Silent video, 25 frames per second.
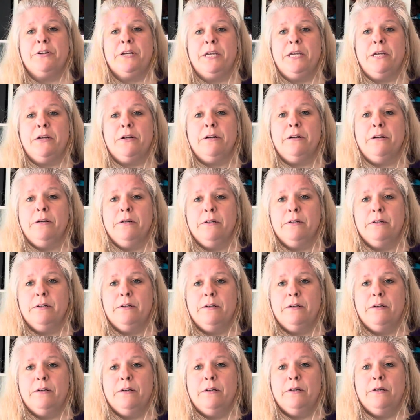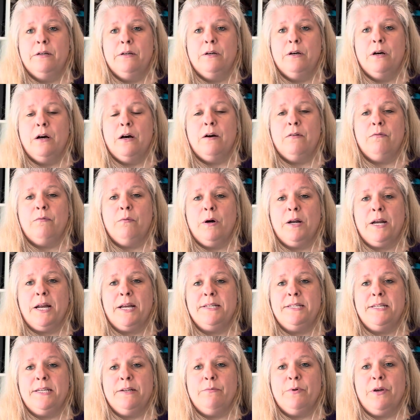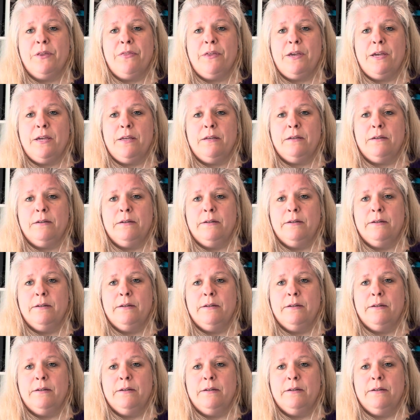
here of what I did with it.